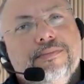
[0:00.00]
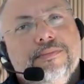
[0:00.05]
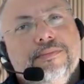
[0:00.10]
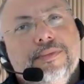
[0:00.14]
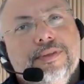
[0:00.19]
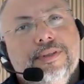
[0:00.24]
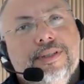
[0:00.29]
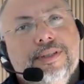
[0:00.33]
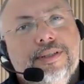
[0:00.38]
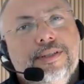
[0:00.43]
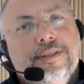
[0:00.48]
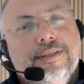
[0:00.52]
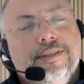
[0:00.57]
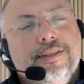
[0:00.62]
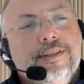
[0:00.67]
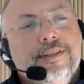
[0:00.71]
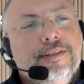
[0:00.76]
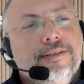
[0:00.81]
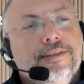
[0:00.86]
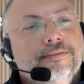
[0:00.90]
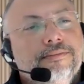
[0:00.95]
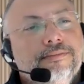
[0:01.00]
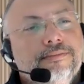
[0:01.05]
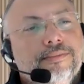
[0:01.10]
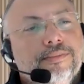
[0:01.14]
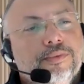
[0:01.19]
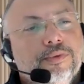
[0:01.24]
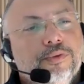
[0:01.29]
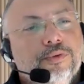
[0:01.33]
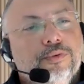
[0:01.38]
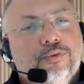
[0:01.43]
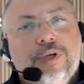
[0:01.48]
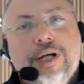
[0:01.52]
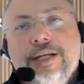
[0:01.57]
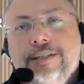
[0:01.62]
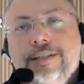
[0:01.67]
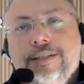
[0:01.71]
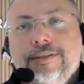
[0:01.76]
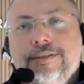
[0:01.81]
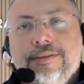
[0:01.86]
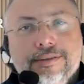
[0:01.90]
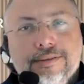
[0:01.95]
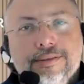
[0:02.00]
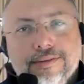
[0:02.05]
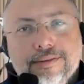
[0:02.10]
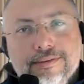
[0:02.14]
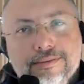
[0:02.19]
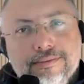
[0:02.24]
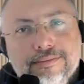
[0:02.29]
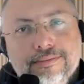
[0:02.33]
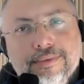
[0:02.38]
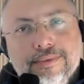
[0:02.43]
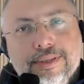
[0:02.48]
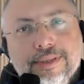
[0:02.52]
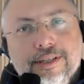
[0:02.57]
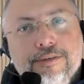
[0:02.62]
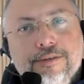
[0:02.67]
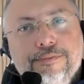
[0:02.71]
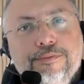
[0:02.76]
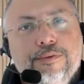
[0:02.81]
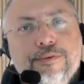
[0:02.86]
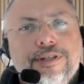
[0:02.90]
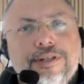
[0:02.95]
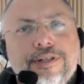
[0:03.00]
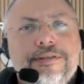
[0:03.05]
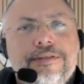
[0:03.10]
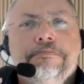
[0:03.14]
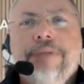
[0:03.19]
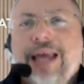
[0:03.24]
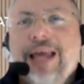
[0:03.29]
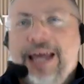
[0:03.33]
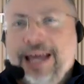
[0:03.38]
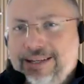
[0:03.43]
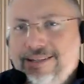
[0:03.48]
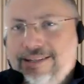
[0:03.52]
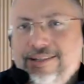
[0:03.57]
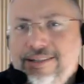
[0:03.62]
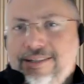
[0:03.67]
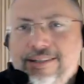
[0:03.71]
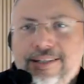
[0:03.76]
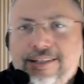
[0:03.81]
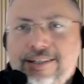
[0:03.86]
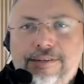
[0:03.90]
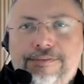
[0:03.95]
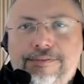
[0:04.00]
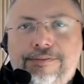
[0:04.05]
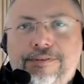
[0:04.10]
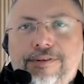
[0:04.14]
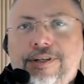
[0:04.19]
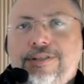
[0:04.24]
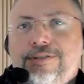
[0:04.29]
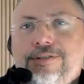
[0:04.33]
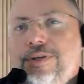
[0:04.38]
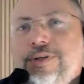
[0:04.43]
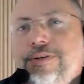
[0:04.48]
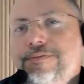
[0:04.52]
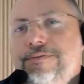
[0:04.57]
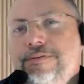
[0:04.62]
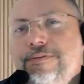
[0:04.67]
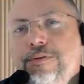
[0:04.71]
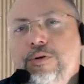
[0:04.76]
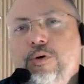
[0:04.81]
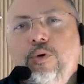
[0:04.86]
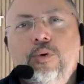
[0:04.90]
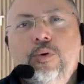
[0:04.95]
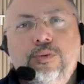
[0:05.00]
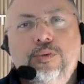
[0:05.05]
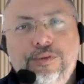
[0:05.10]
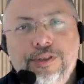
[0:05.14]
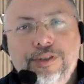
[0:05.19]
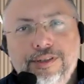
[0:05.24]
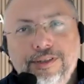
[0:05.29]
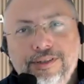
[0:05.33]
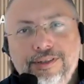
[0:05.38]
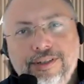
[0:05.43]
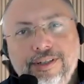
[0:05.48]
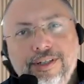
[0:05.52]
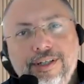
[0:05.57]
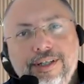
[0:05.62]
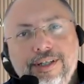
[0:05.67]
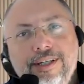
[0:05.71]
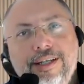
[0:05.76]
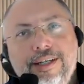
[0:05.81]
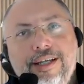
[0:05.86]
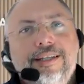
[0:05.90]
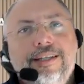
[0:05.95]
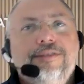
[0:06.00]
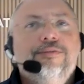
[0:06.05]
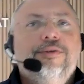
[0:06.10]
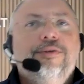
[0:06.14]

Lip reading: in right, if it was in black, if it was with wood and